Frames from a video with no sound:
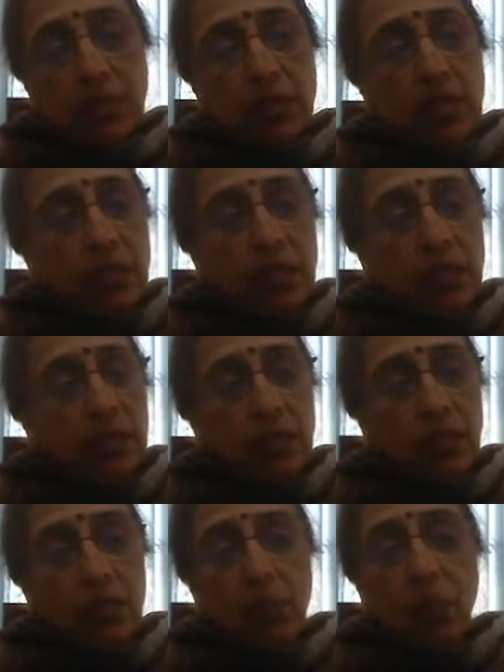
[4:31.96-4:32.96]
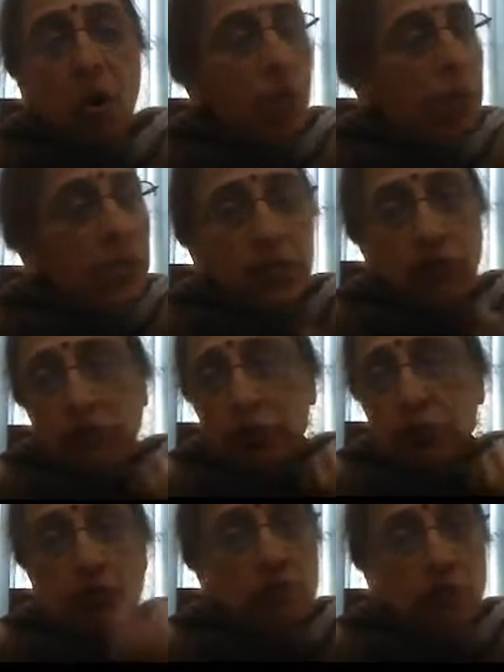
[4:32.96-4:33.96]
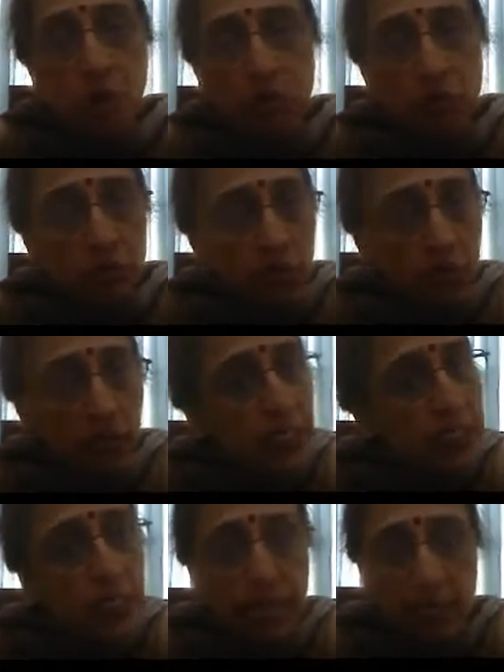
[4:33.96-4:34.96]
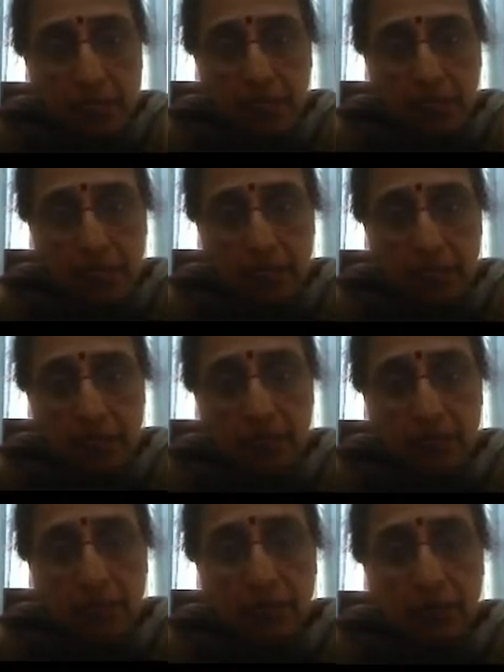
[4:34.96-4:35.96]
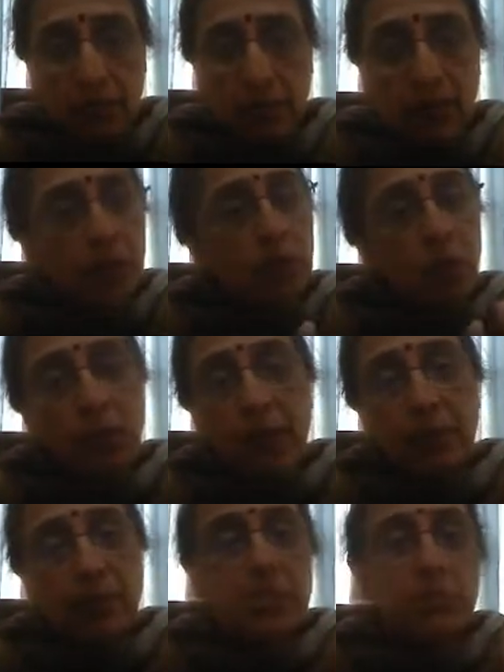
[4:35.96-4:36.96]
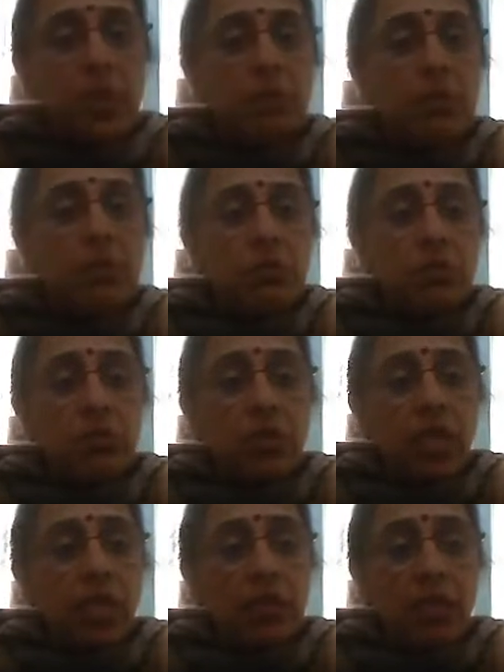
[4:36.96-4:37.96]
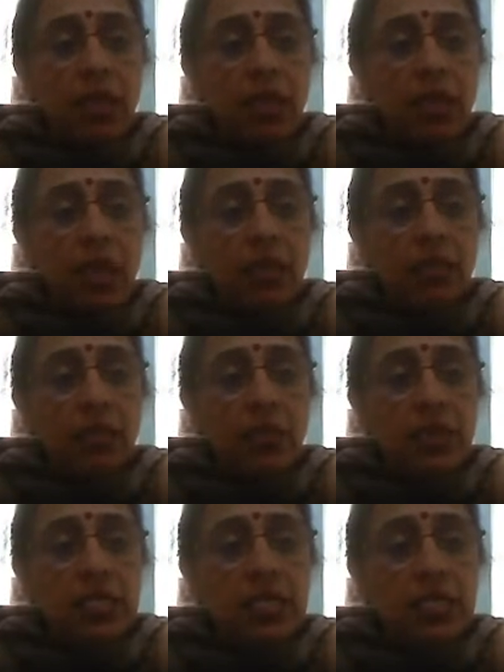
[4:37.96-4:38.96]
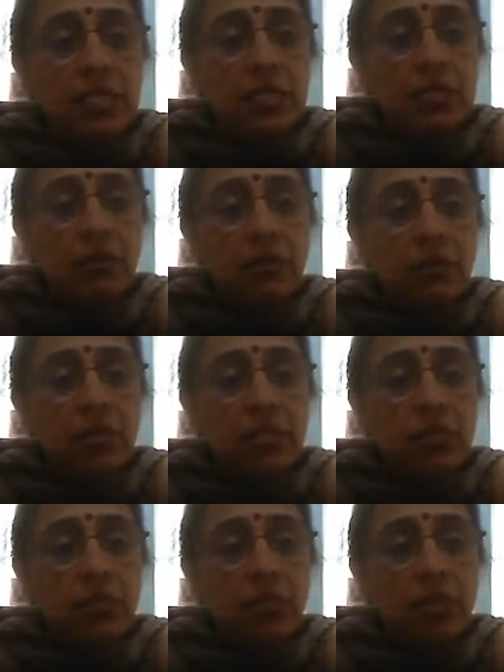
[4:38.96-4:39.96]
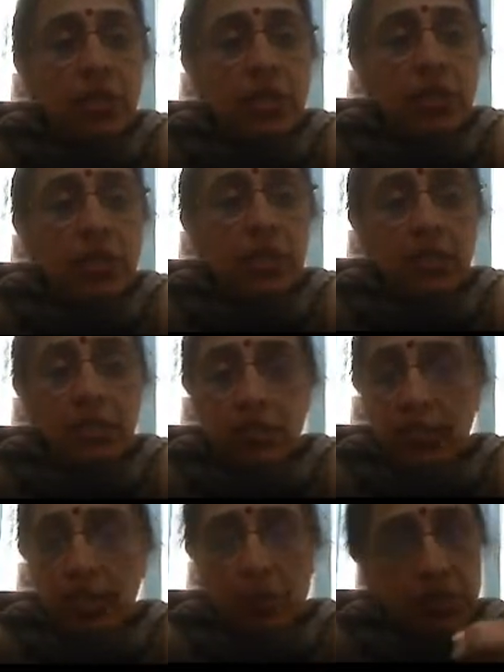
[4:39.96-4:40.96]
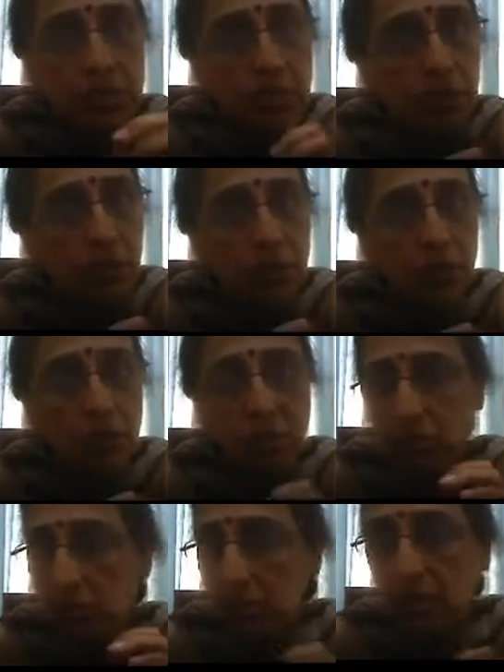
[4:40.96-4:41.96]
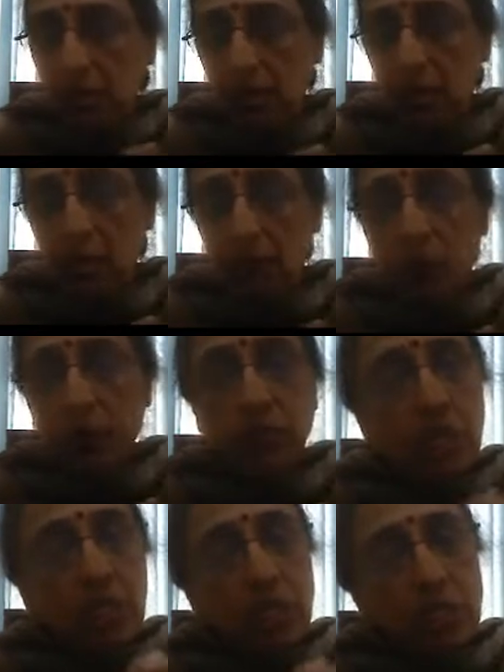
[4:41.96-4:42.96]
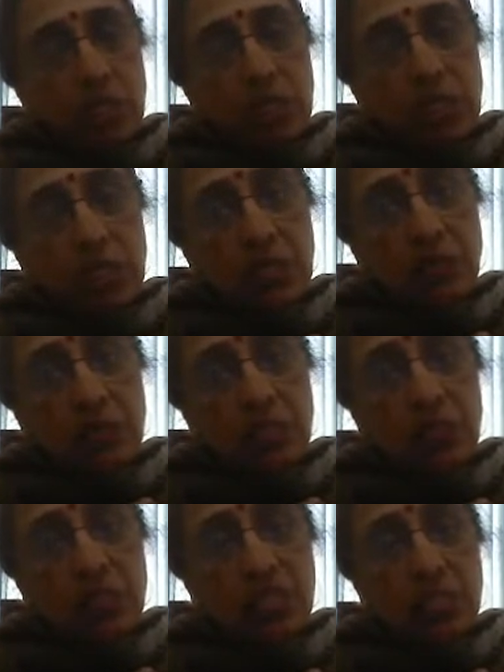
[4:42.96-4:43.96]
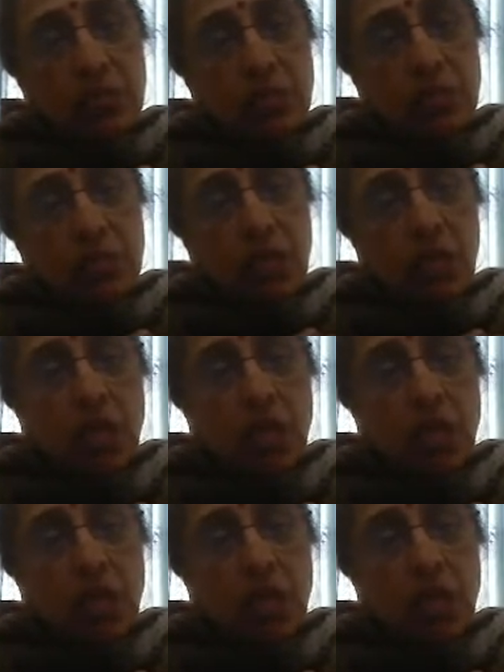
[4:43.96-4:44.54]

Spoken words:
then the moment we move on to the next iteration, then what happens? Maybe, they are the basis, first of all, in the table 0, because they form the initial basic physical solution.